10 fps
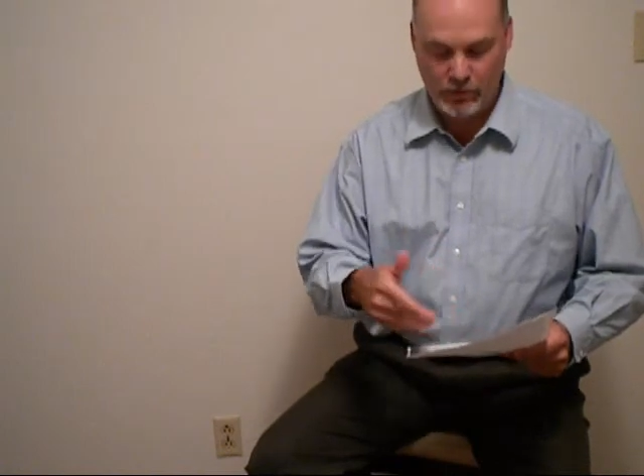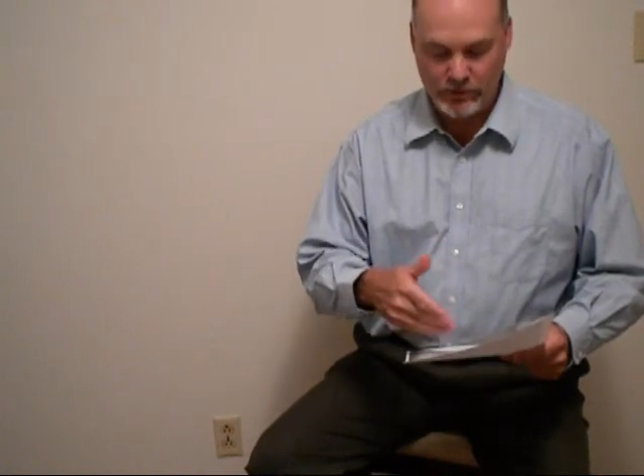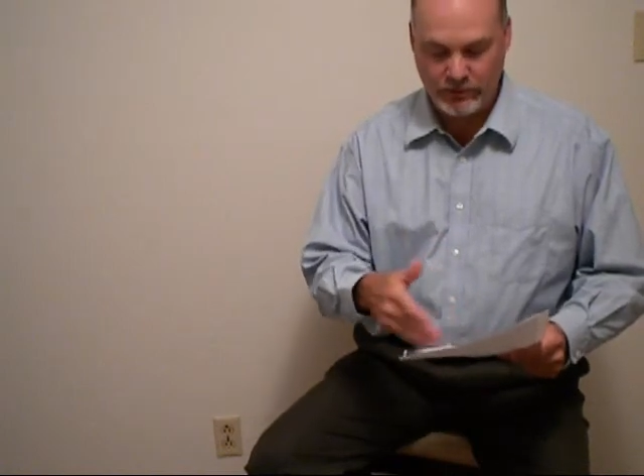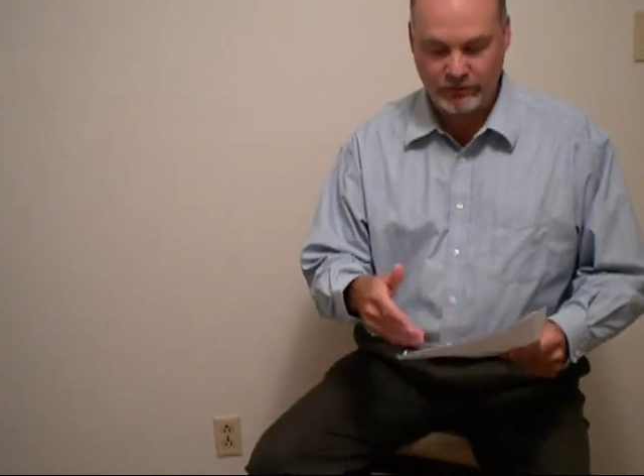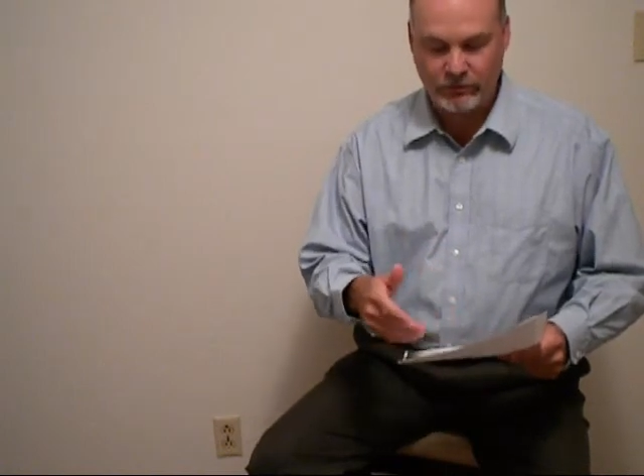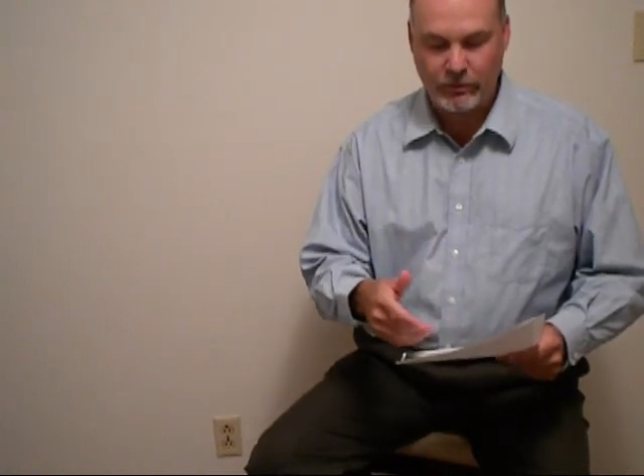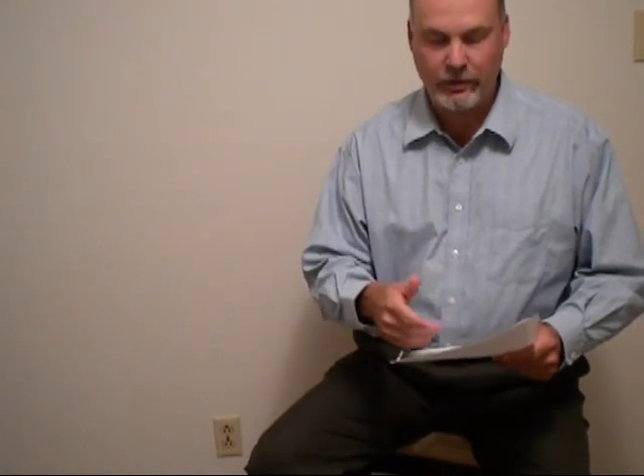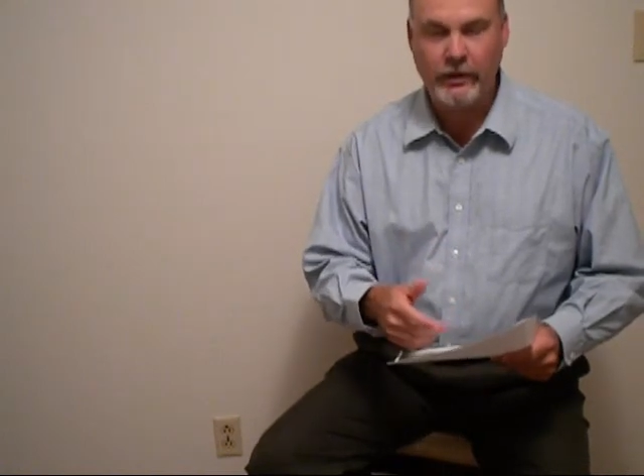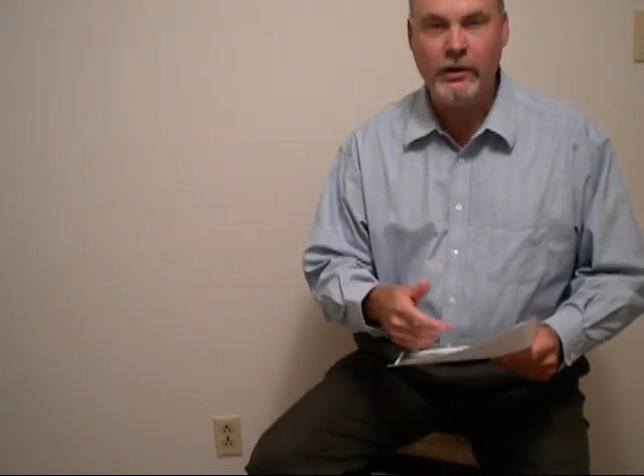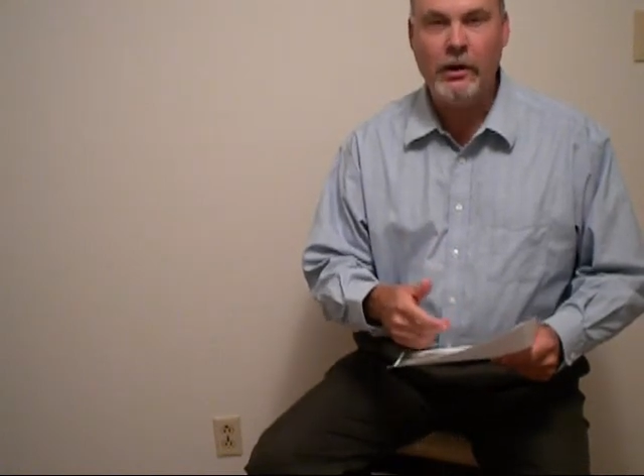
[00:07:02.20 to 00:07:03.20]
the boy in the
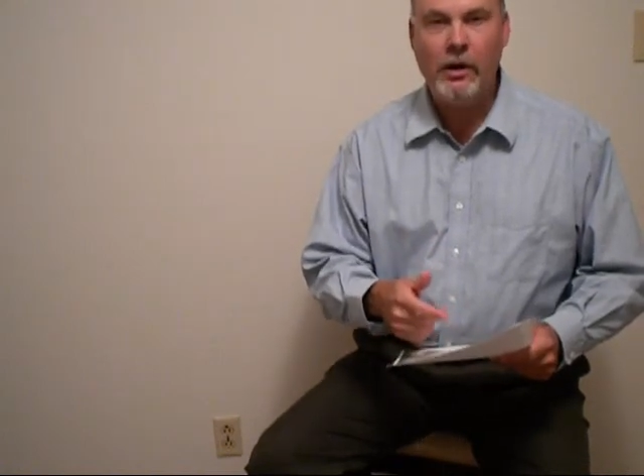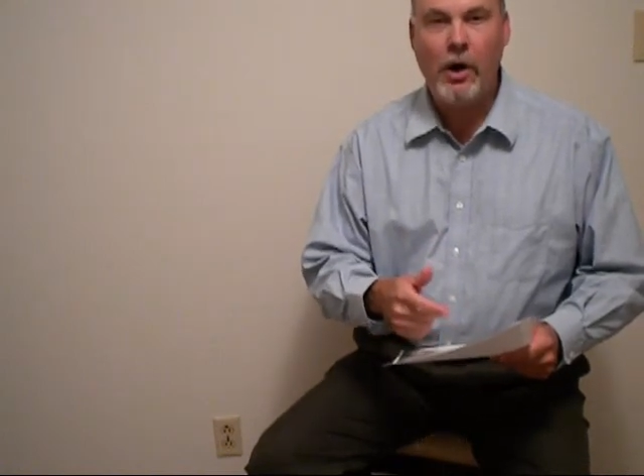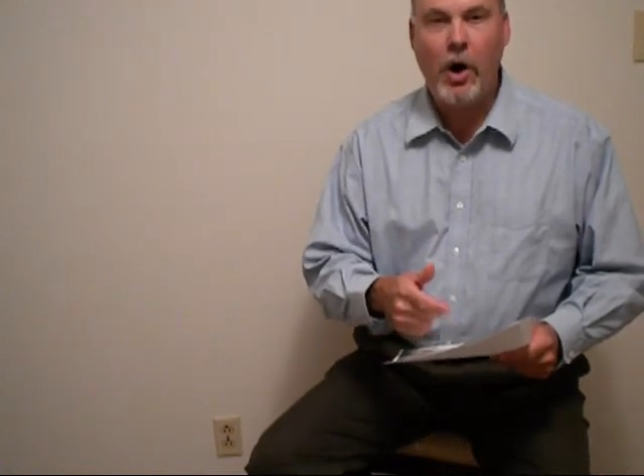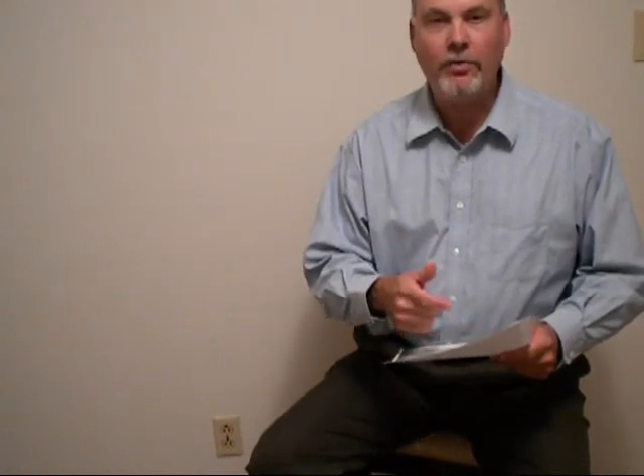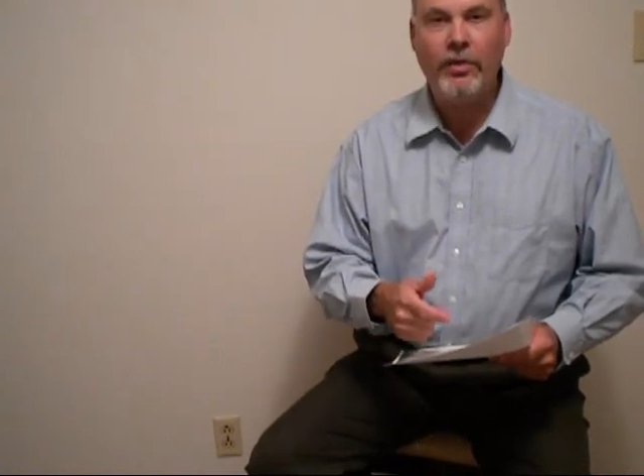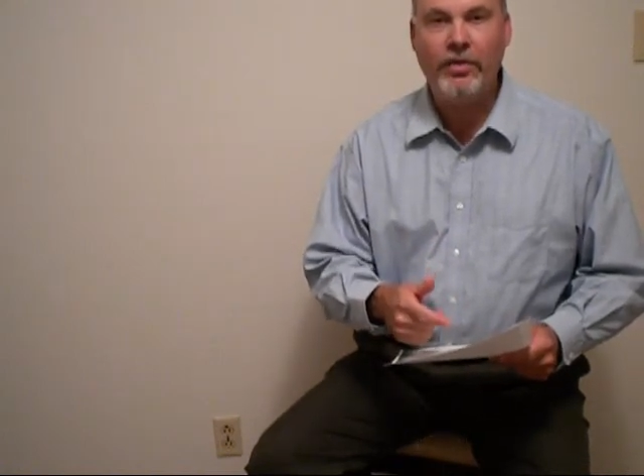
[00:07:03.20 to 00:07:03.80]
story, all